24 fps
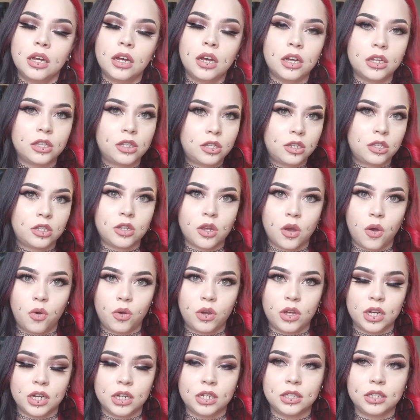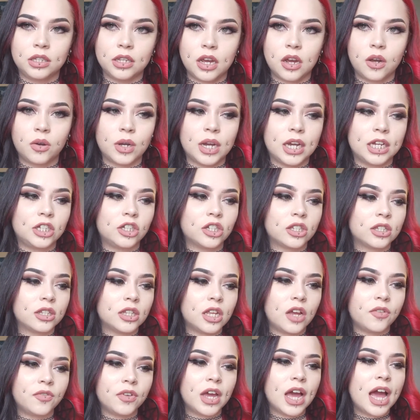It's so good, though. I just
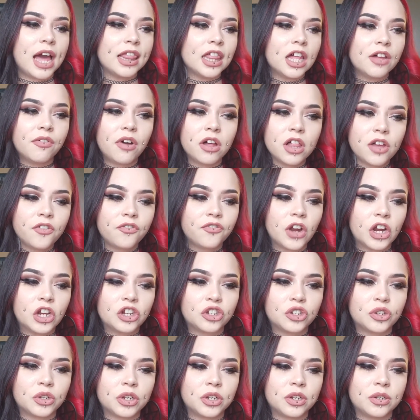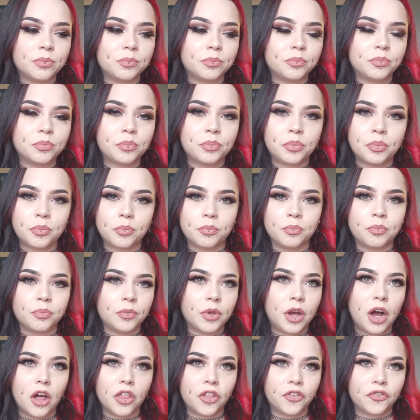love it. I love all
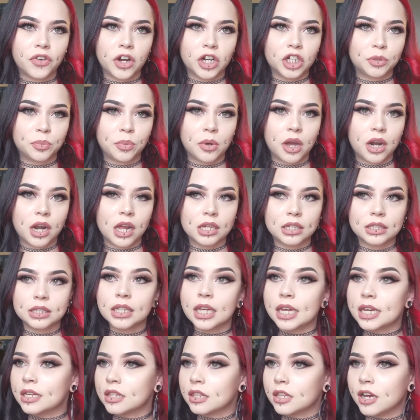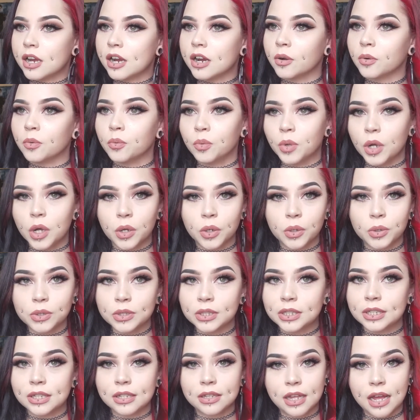the fresh products. Like, their
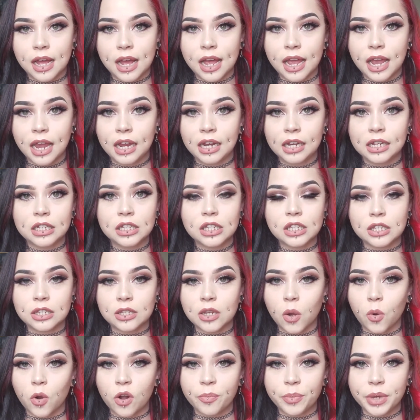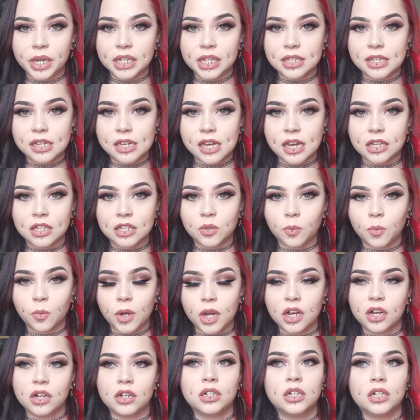rose line is so amazing as
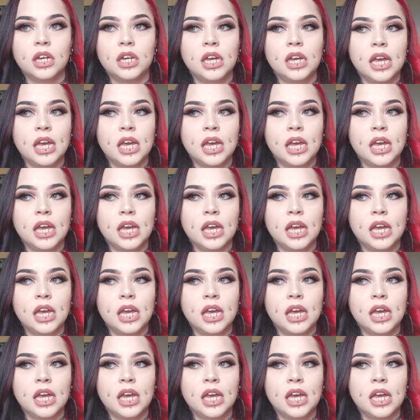well,